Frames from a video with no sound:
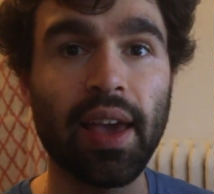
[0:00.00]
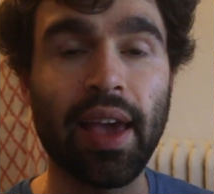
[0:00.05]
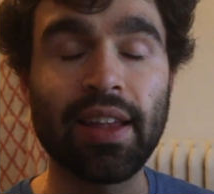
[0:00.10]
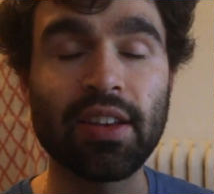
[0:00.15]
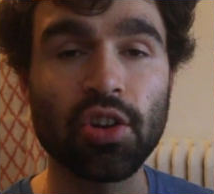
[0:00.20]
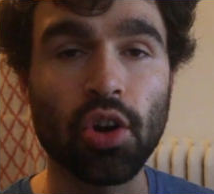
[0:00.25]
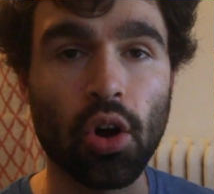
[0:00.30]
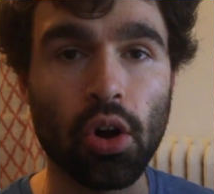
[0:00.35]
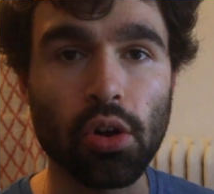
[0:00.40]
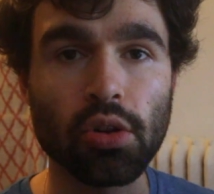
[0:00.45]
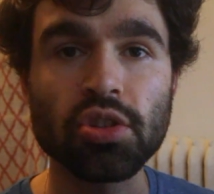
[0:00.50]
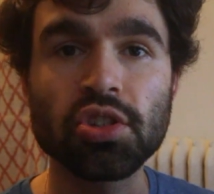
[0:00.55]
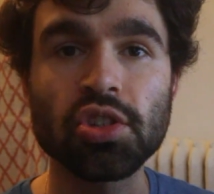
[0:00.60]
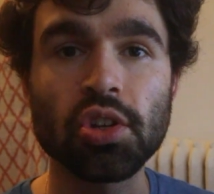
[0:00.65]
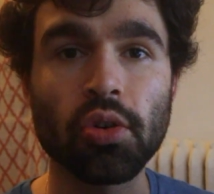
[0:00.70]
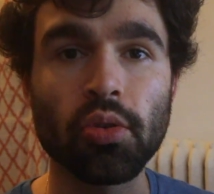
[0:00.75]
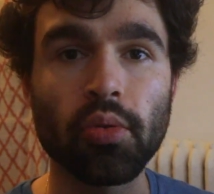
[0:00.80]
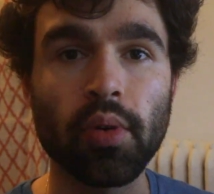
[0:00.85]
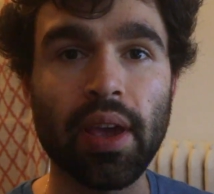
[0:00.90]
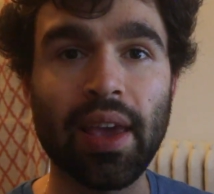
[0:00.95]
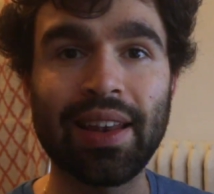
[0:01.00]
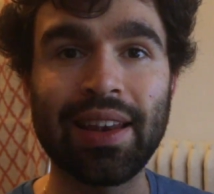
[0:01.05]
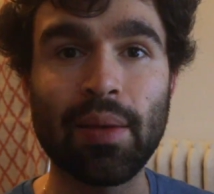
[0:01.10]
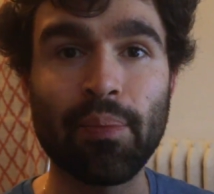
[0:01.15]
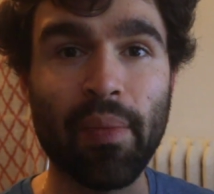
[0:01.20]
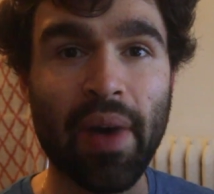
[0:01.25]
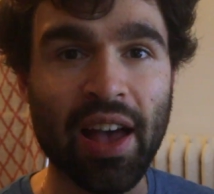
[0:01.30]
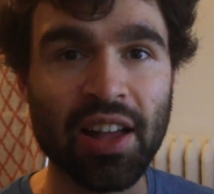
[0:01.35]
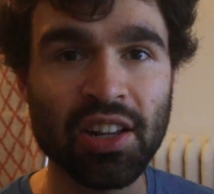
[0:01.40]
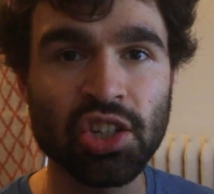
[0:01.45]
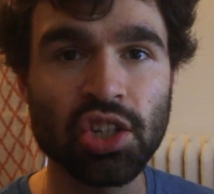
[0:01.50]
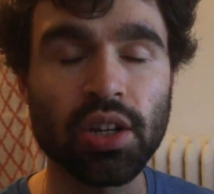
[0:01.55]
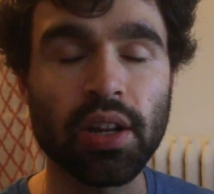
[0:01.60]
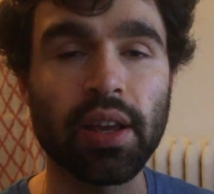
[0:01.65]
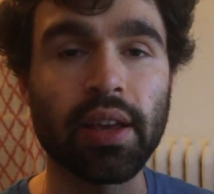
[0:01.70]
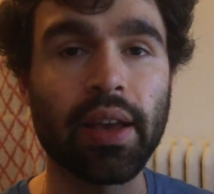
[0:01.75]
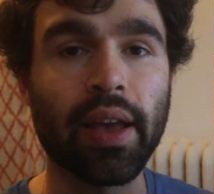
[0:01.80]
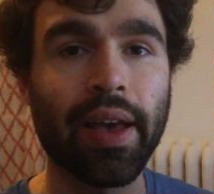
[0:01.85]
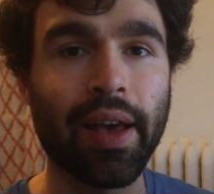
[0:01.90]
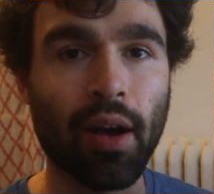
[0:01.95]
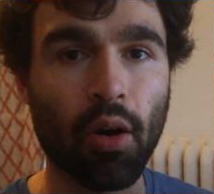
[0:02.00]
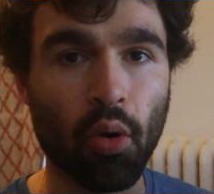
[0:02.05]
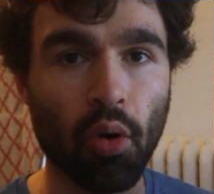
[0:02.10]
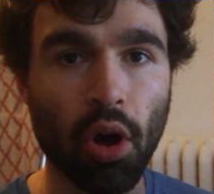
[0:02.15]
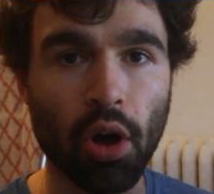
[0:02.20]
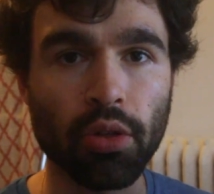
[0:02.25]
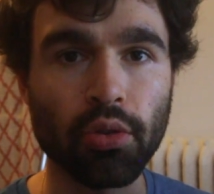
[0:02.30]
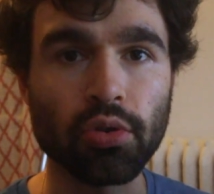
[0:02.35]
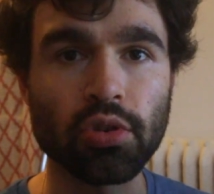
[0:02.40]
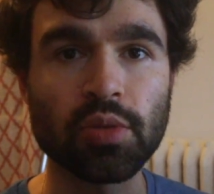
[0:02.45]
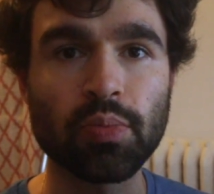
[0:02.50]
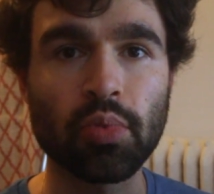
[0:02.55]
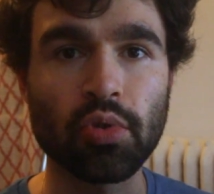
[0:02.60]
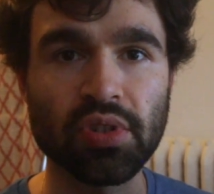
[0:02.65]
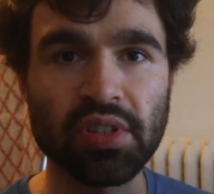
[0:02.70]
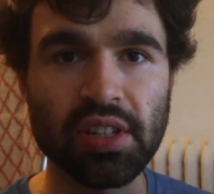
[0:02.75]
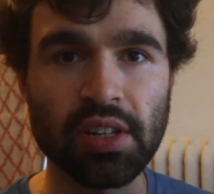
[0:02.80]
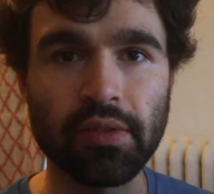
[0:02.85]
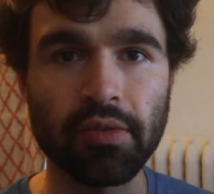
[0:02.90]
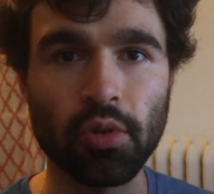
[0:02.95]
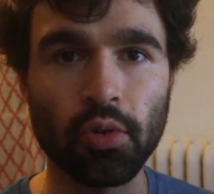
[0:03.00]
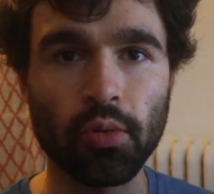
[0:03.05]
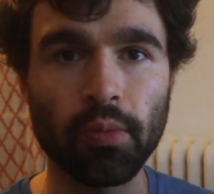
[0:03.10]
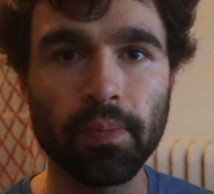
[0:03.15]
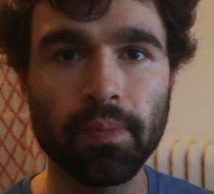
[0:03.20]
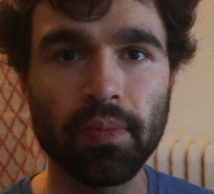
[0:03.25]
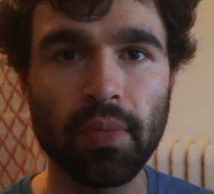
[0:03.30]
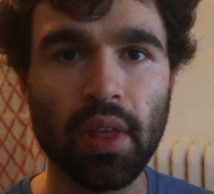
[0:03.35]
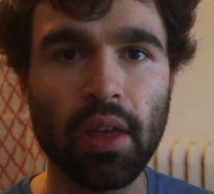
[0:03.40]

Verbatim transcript: and also in imagining how others perceive you.